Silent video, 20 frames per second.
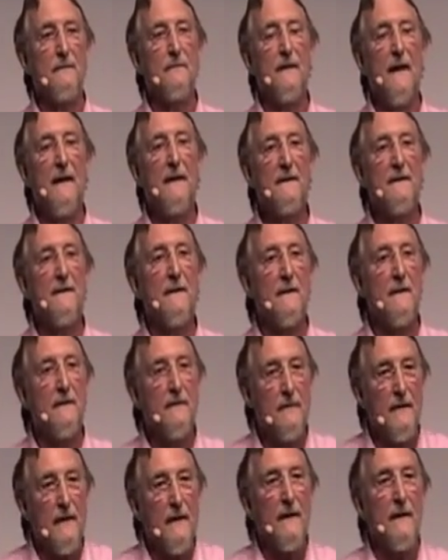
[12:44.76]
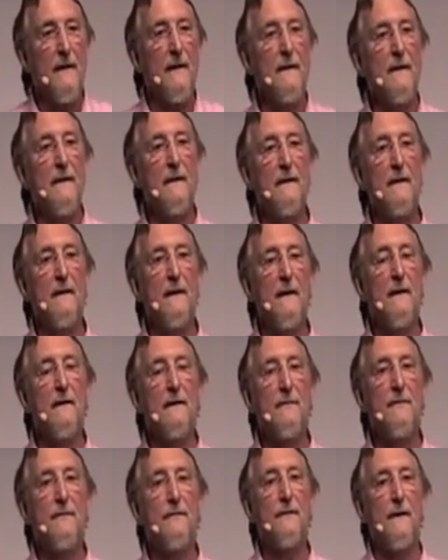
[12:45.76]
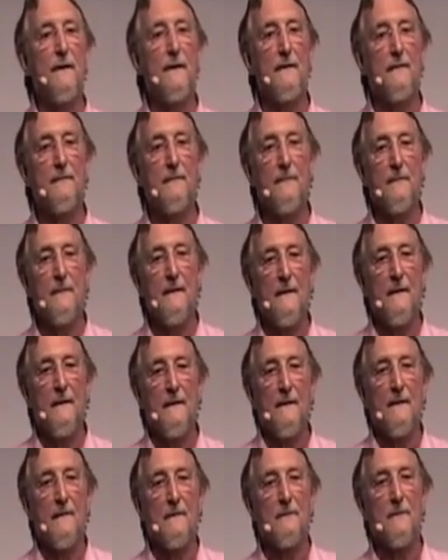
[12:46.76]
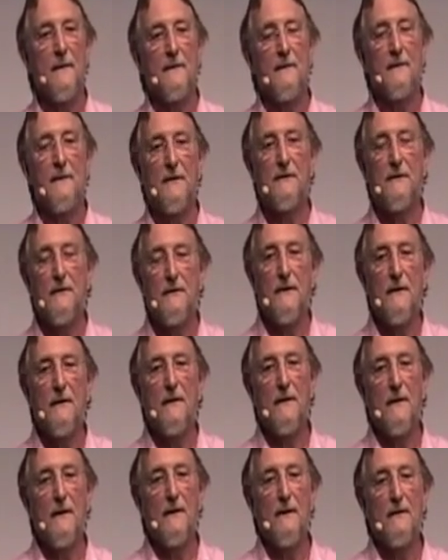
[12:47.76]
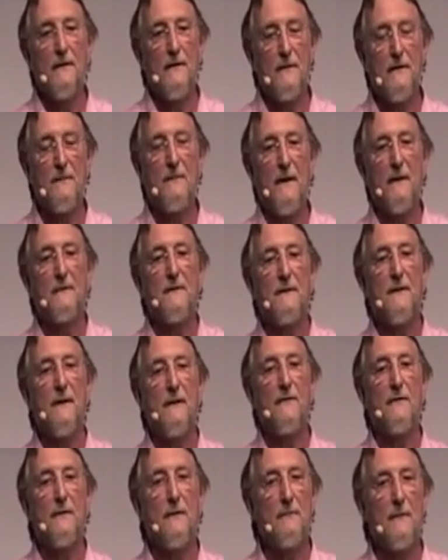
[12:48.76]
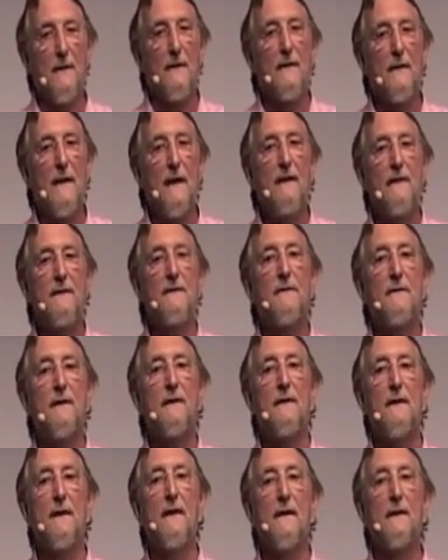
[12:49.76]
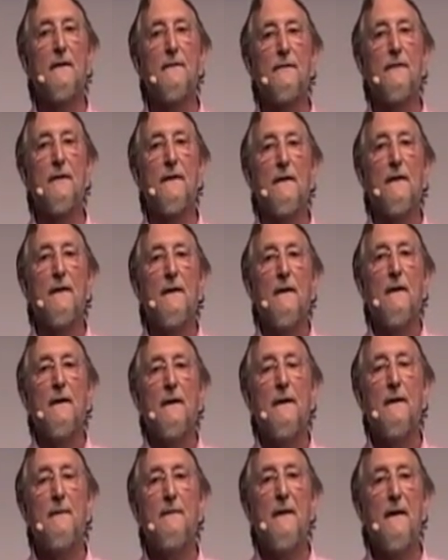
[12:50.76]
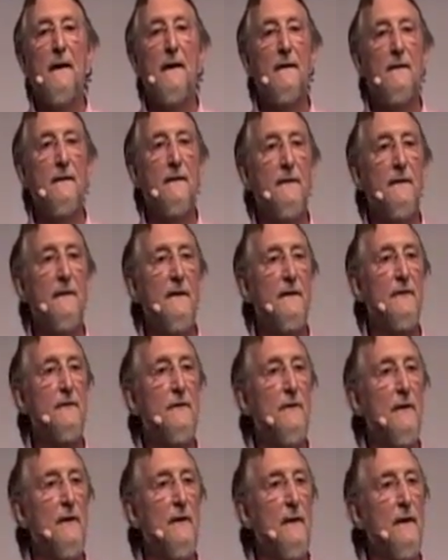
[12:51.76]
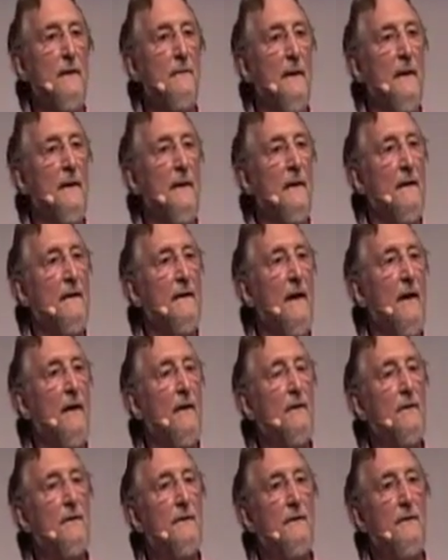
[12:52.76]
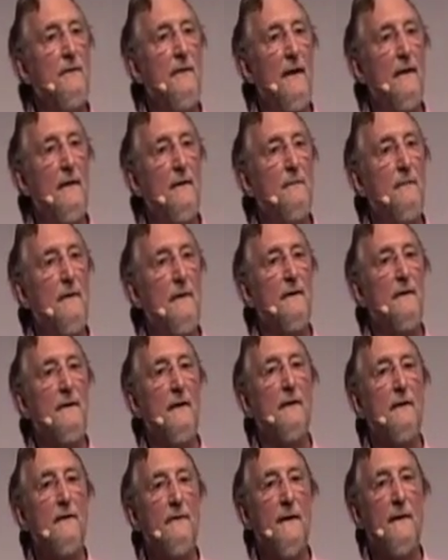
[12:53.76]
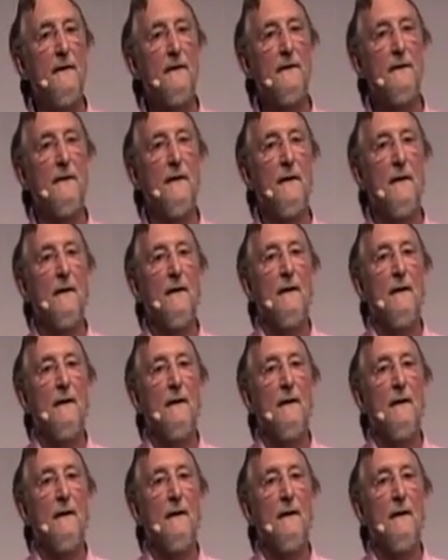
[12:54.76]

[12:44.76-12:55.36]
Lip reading: later in life, what he was doing earlier was perhaps different, but later in life, he began to describe the whole development of his